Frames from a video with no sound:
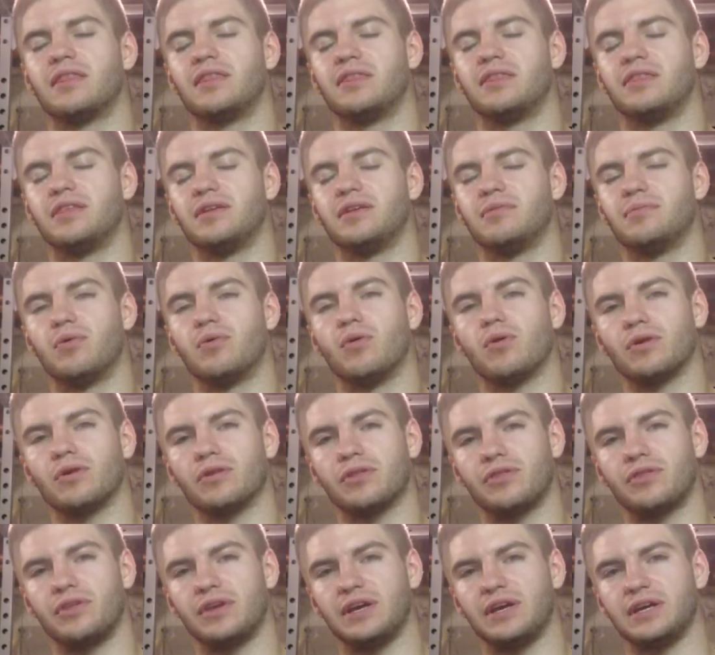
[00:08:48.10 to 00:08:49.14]
the
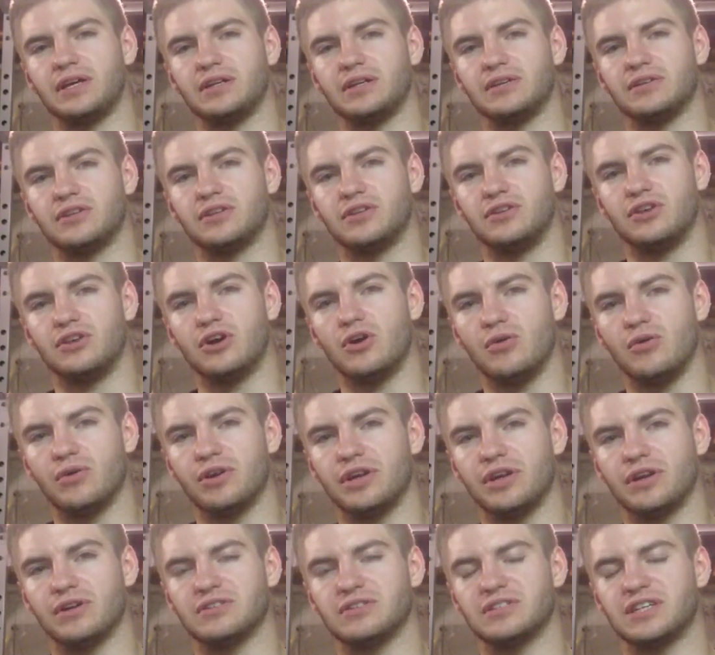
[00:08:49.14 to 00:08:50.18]
important thing to note
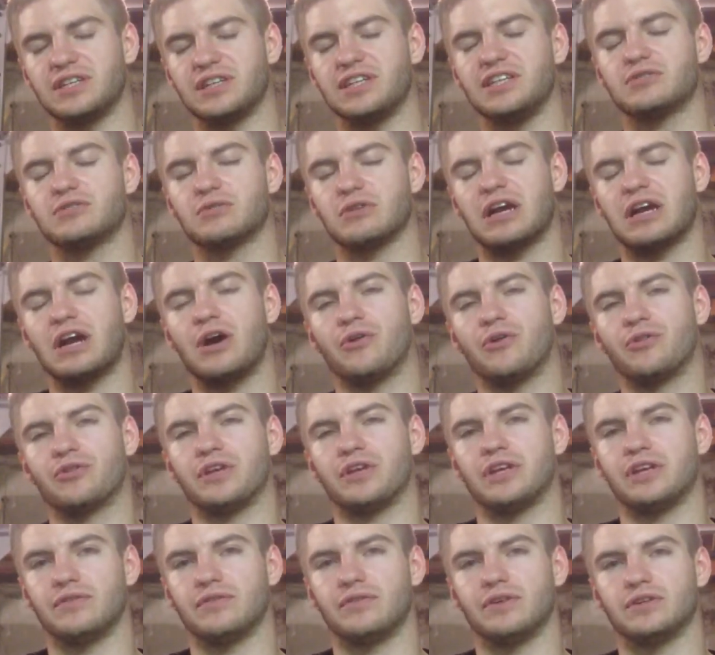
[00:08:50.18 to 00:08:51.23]
here is that these were
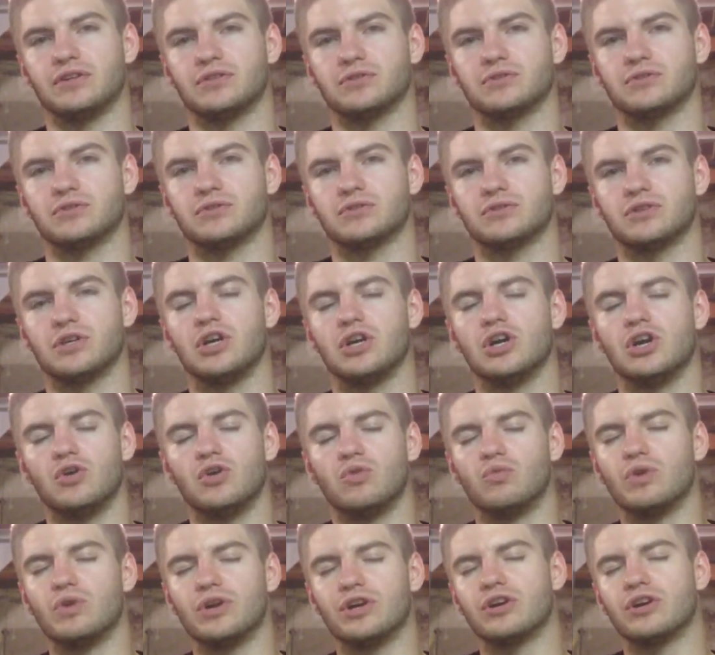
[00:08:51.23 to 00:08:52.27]
healthy individuals.
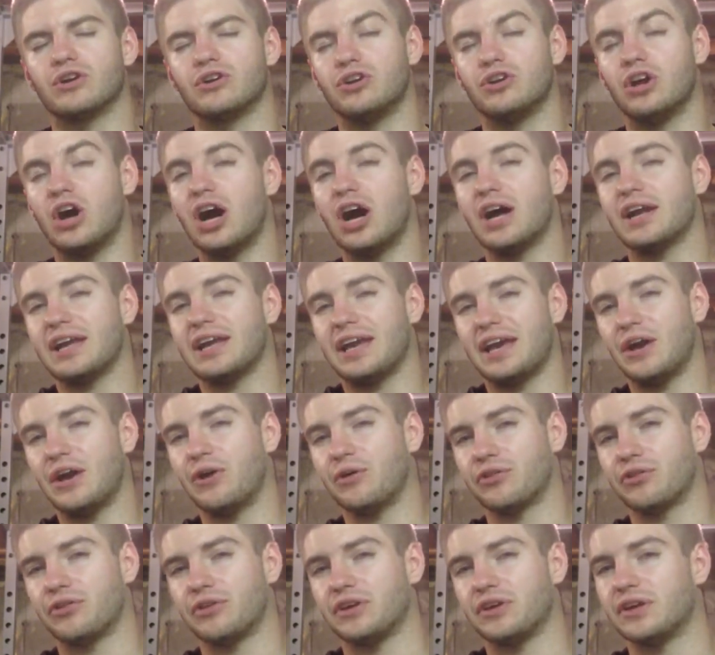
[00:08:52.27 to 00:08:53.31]
When you're not
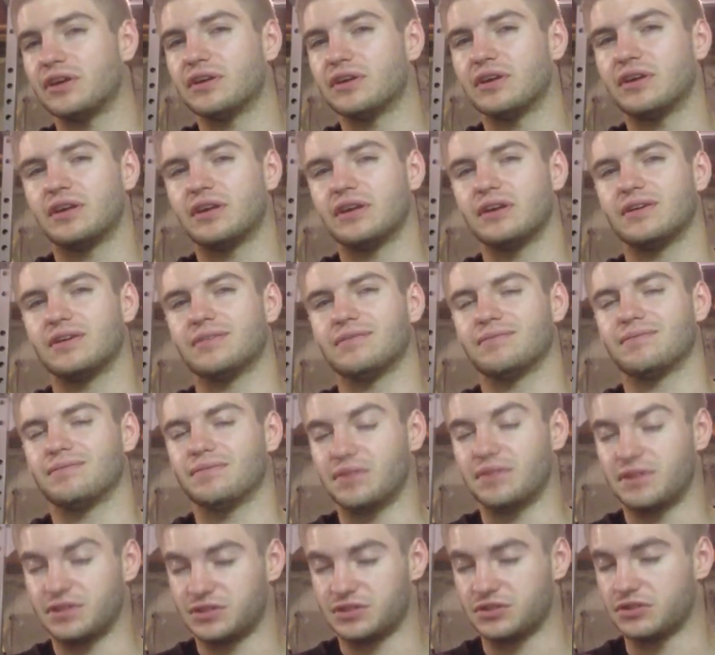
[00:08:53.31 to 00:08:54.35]
healthy,
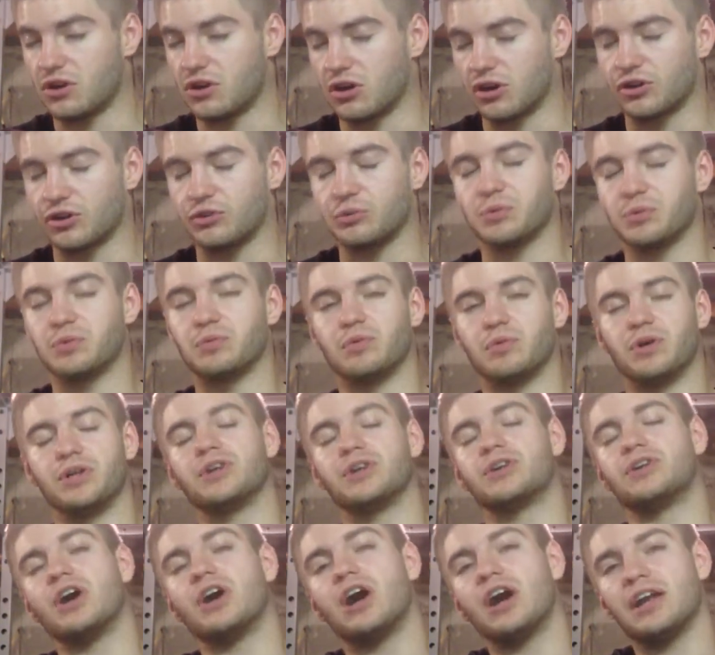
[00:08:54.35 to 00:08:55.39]
this is arguable, when
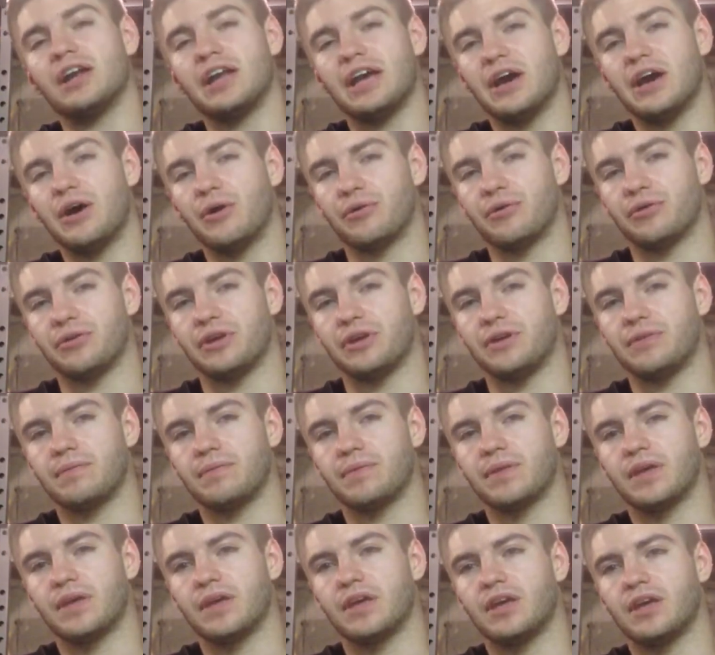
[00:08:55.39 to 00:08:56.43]
you're not healthy,
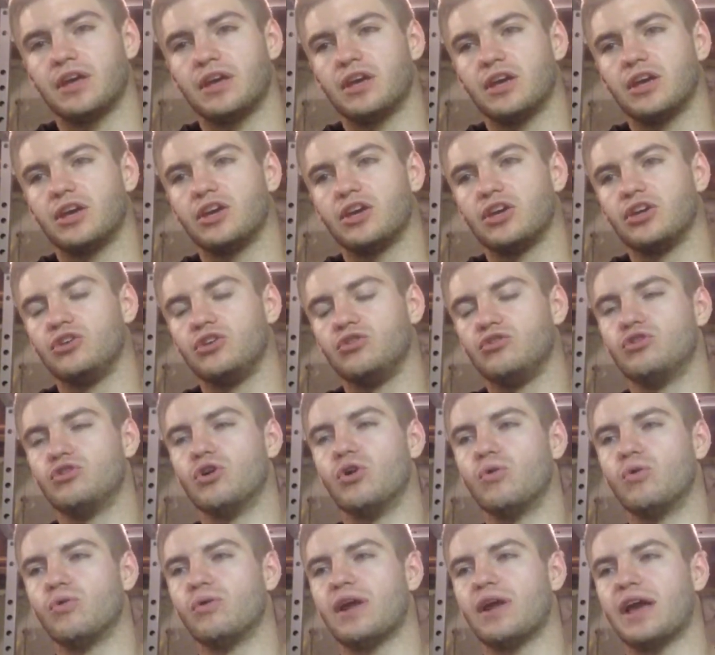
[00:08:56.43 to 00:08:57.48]
you
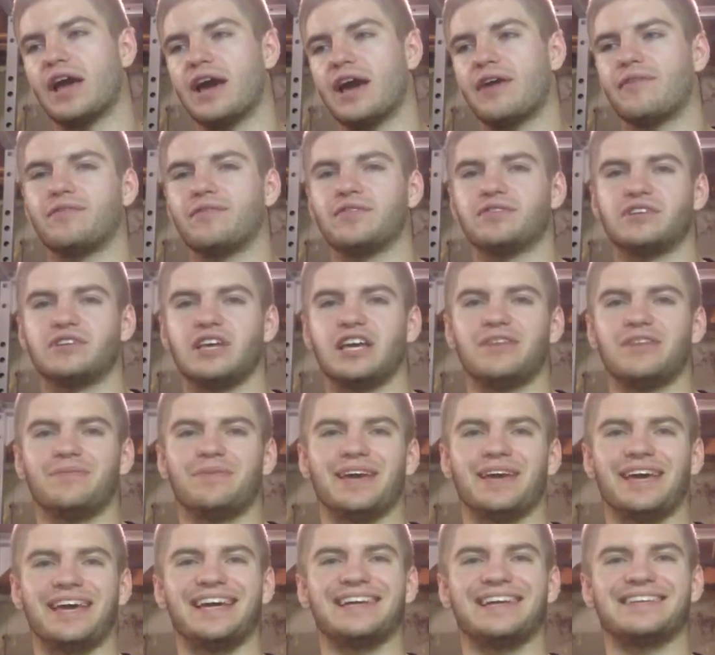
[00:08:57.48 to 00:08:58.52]
don't have the same
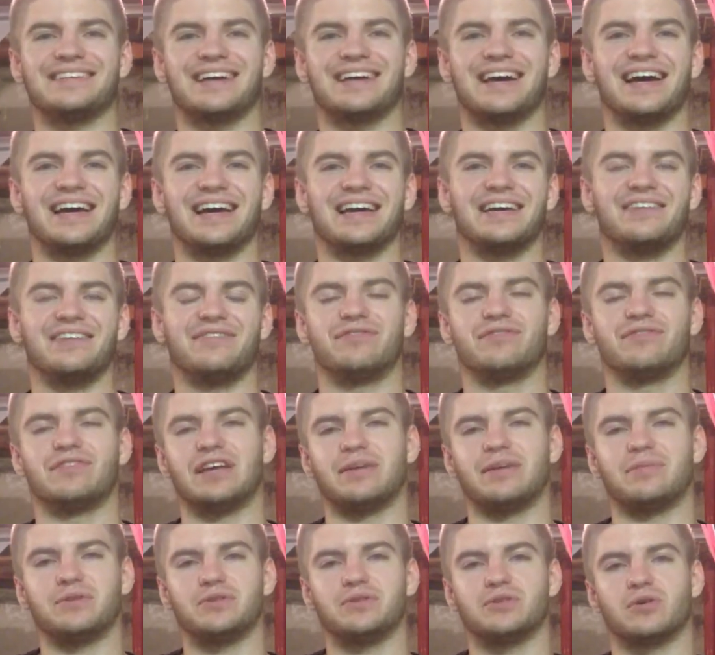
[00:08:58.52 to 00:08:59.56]

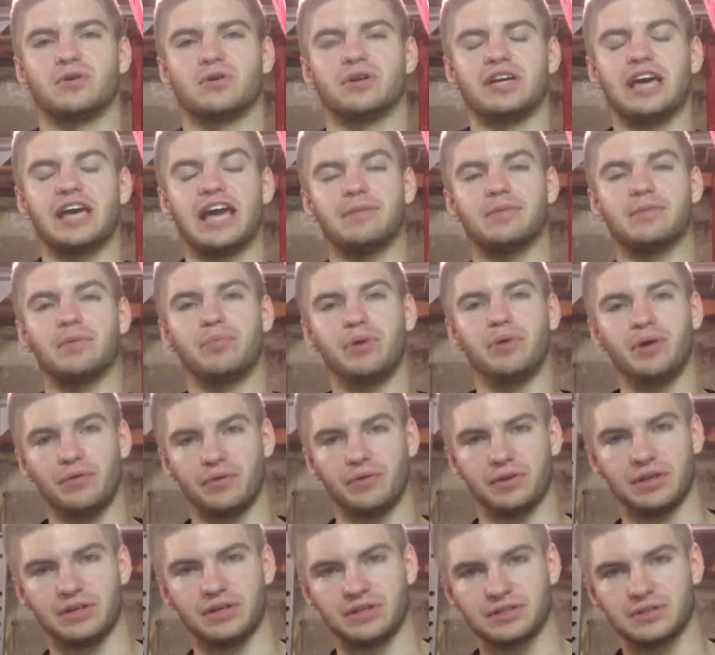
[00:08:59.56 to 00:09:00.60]
anti-inflammatory
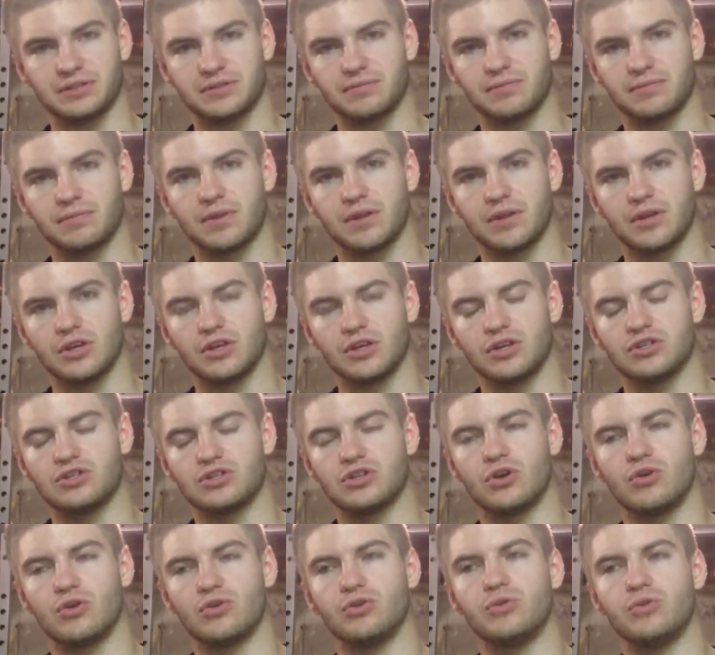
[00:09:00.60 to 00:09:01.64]
capabilities.
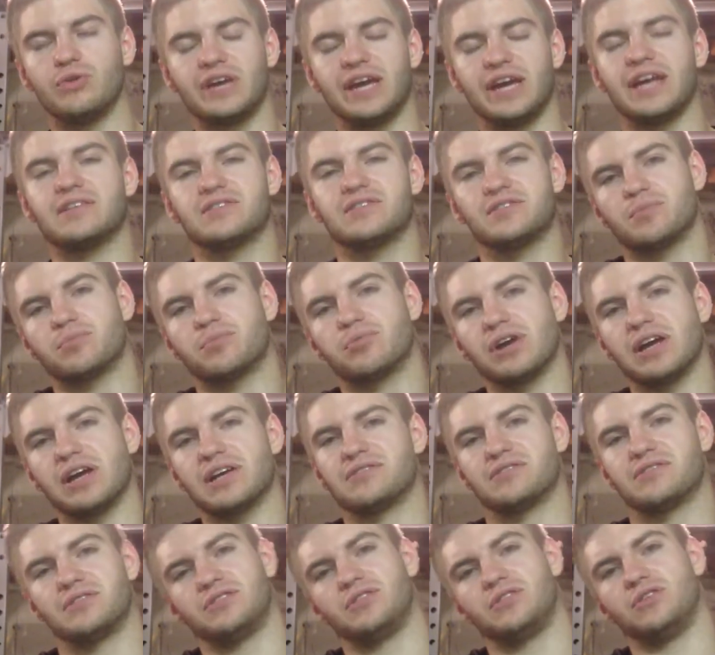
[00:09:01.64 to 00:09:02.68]
So you can't
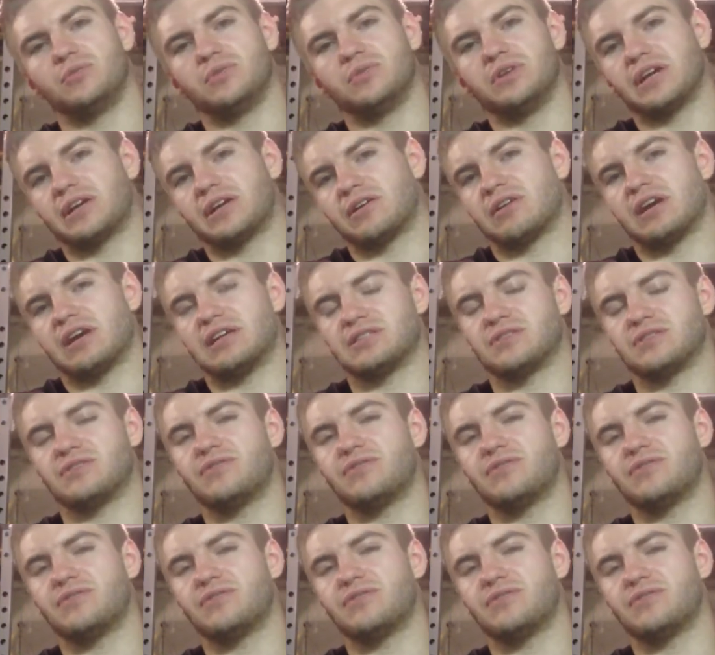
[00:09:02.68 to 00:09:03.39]
suppress the tumor necrotizing